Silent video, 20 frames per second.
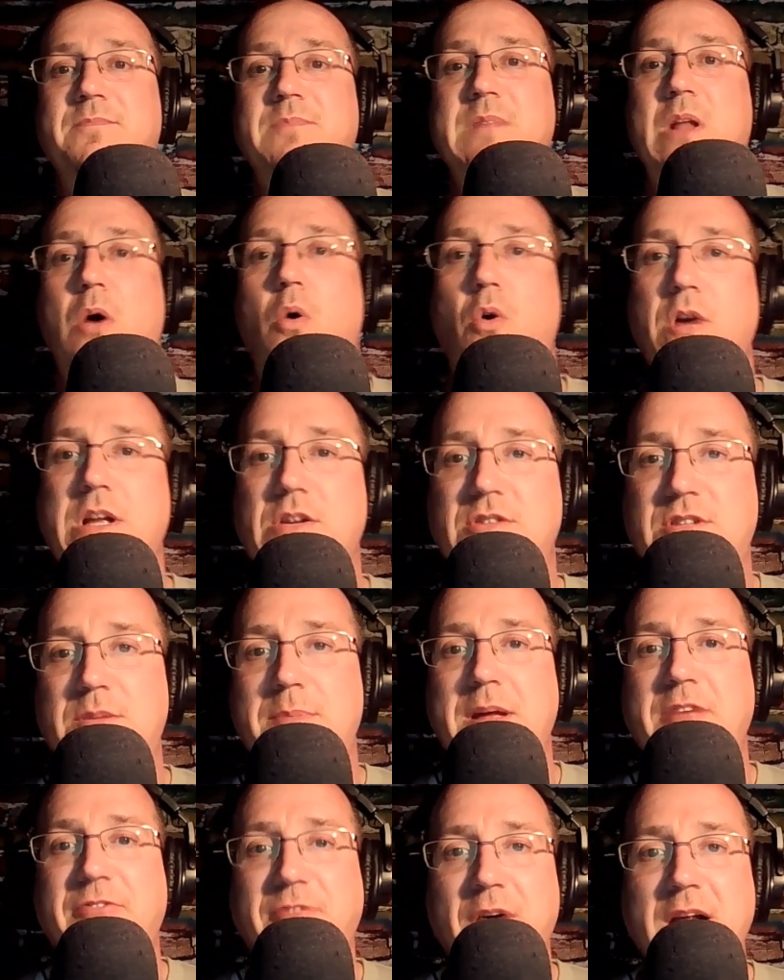Or used to
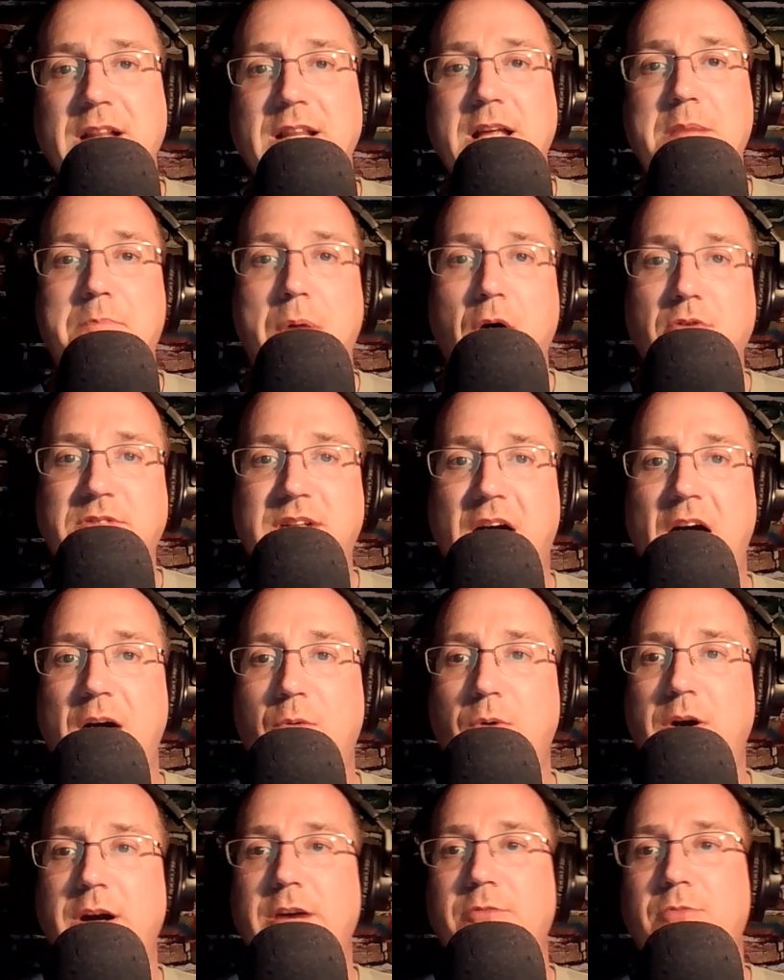be friendly, bow tie
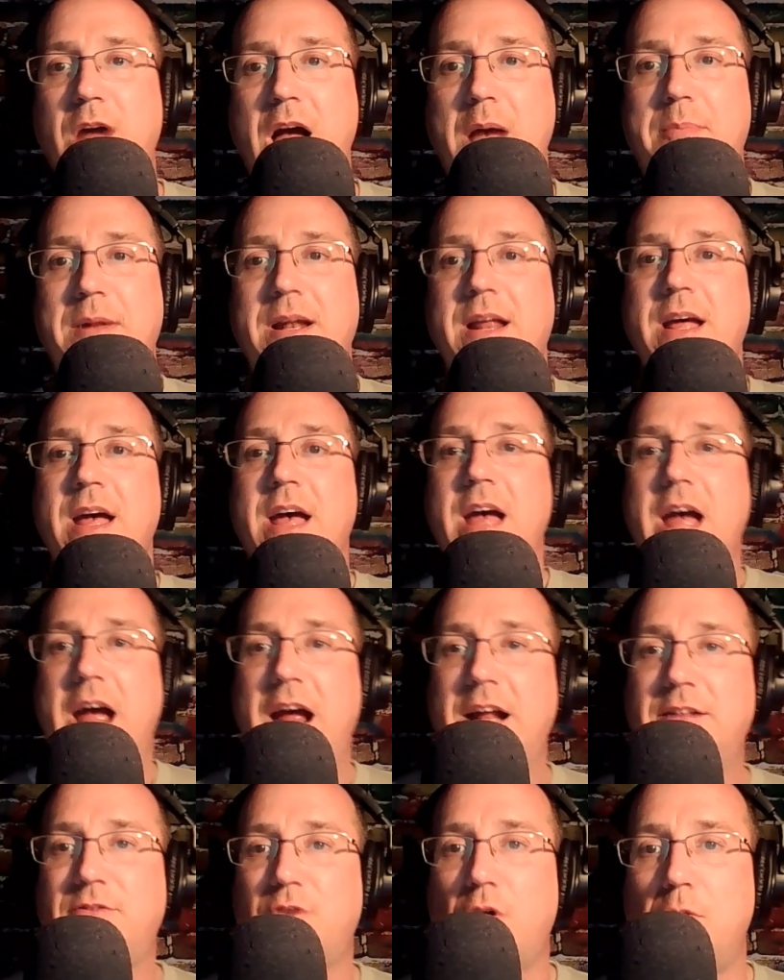wearing, rabid,
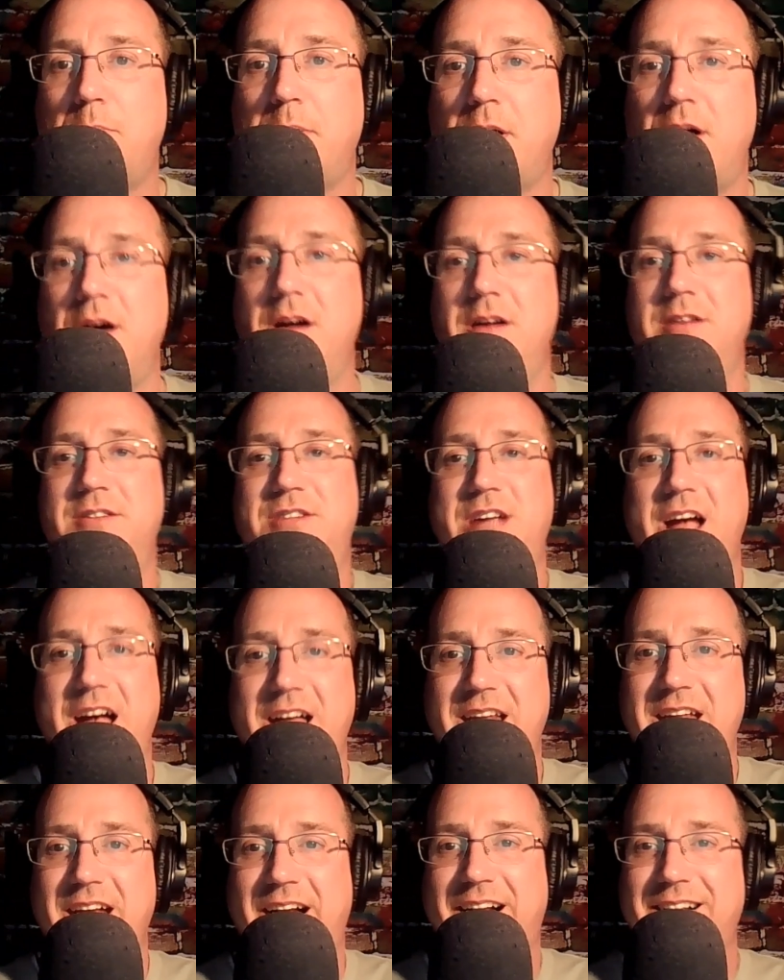
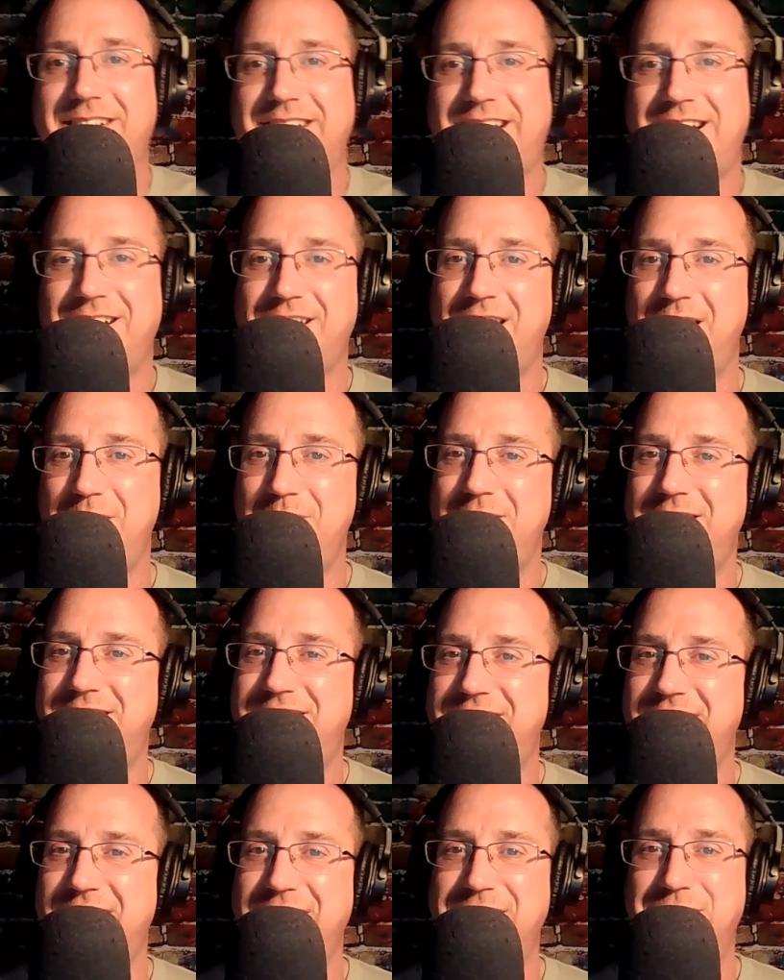anthropogenic climate
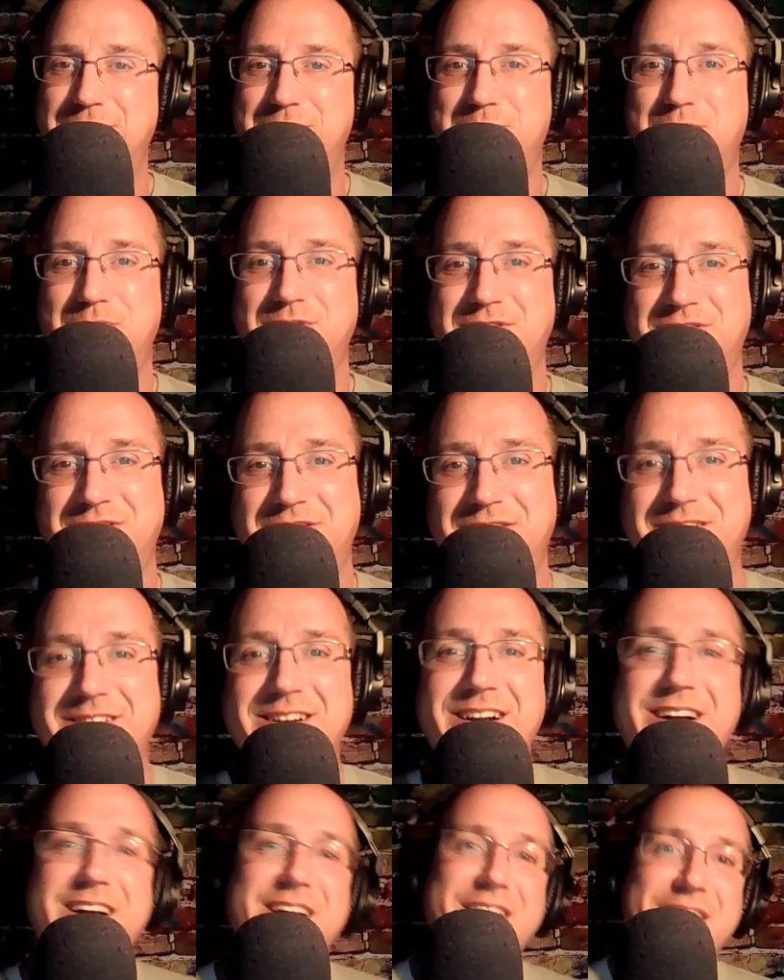change pusher,
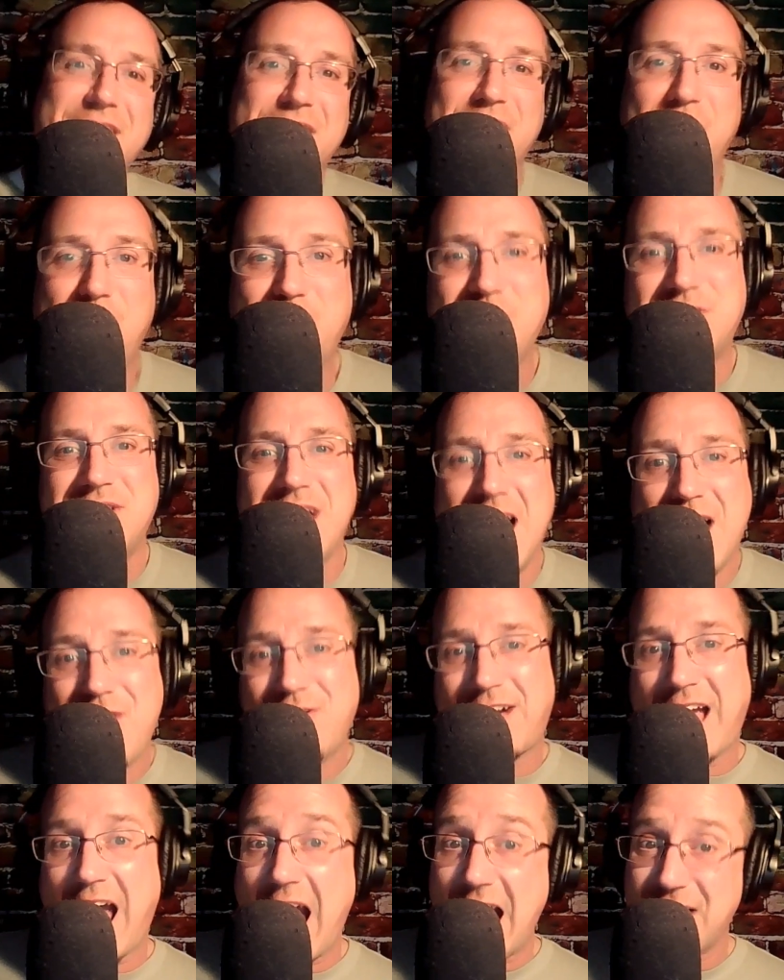who's now
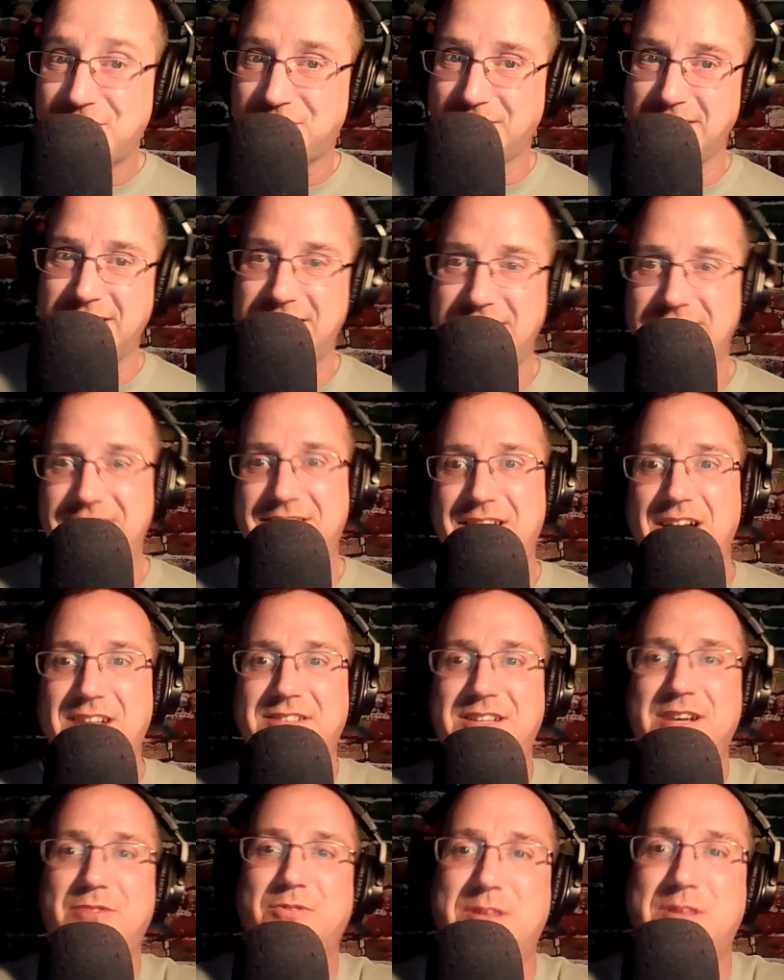casually
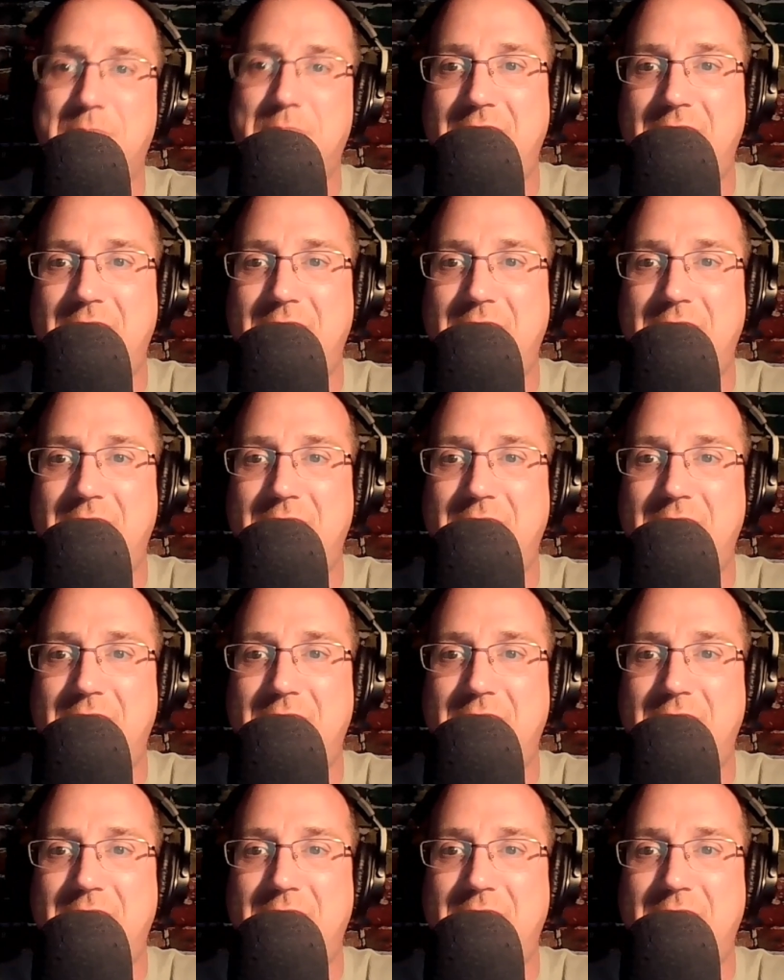discussing with the